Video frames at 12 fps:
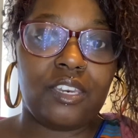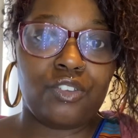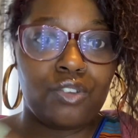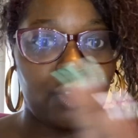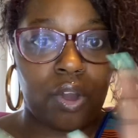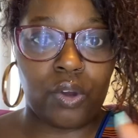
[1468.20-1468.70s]

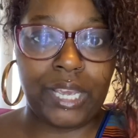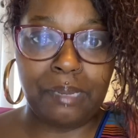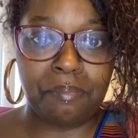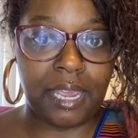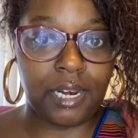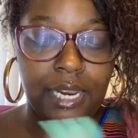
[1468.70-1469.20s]
you know, he
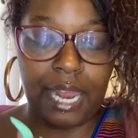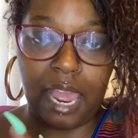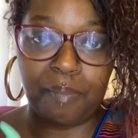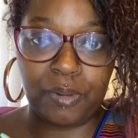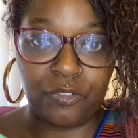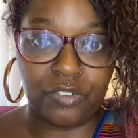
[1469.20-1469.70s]
made it
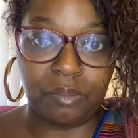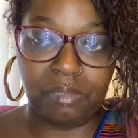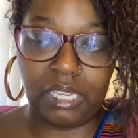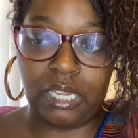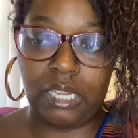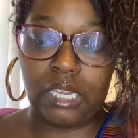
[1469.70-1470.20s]
happen for
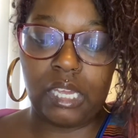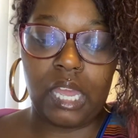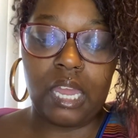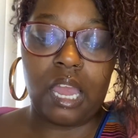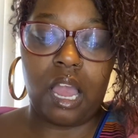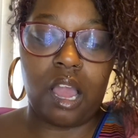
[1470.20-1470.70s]
me
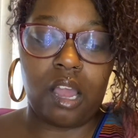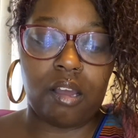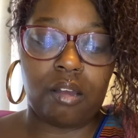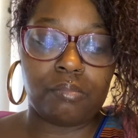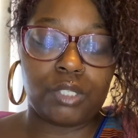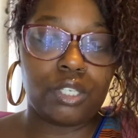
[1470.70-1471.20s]

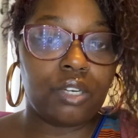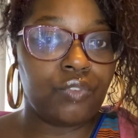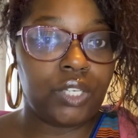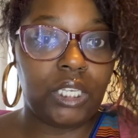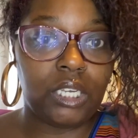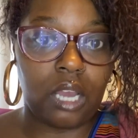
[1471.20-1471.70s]
to
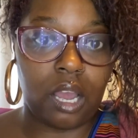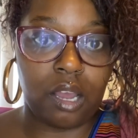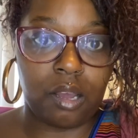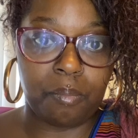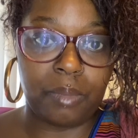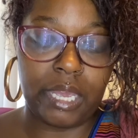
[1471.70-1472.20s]
really
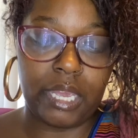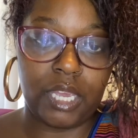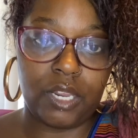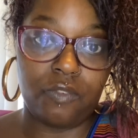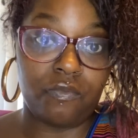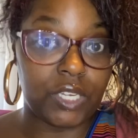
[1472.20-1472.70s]
come
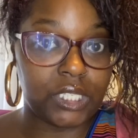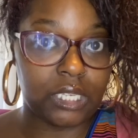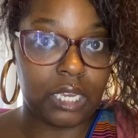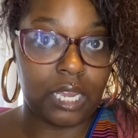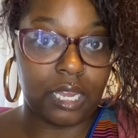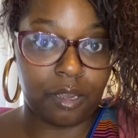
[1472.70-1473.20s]
and visit
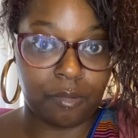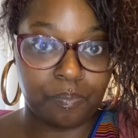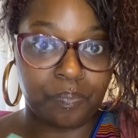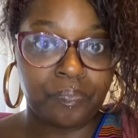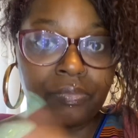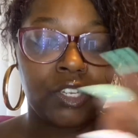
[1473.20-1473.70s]

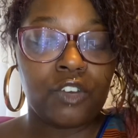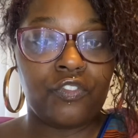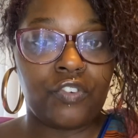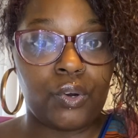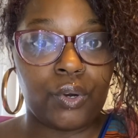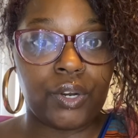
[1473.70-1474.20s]
him
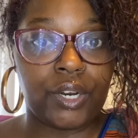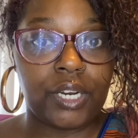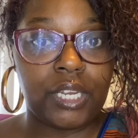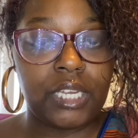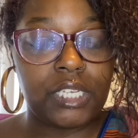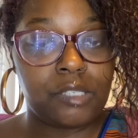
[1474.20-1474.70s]

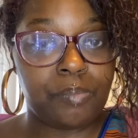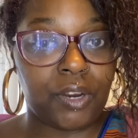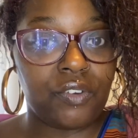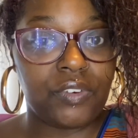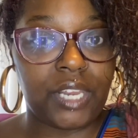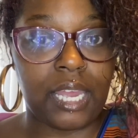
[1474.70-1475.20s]
for his
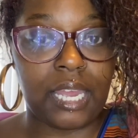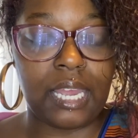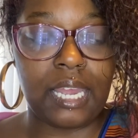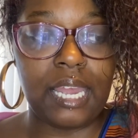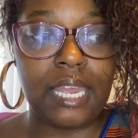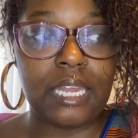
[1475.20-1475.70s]

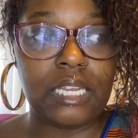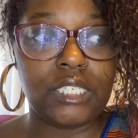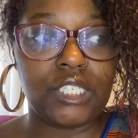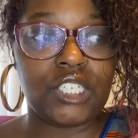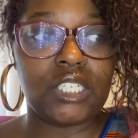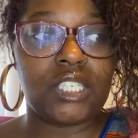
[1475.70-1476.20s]
birthday.
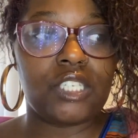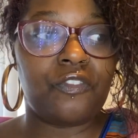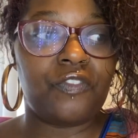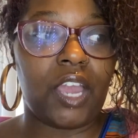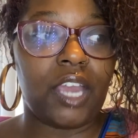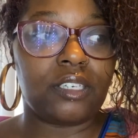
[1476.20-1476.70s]
And just the
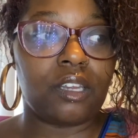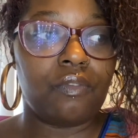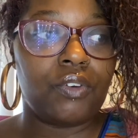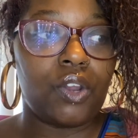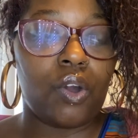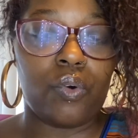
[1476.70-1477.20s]
fact of
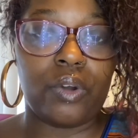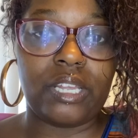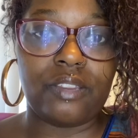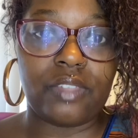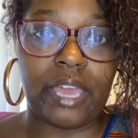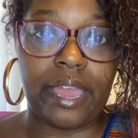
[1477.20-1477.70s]

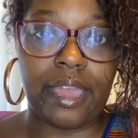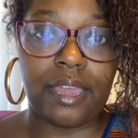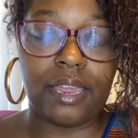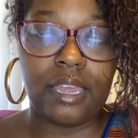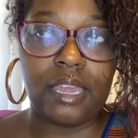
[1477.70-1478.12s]
knowing that,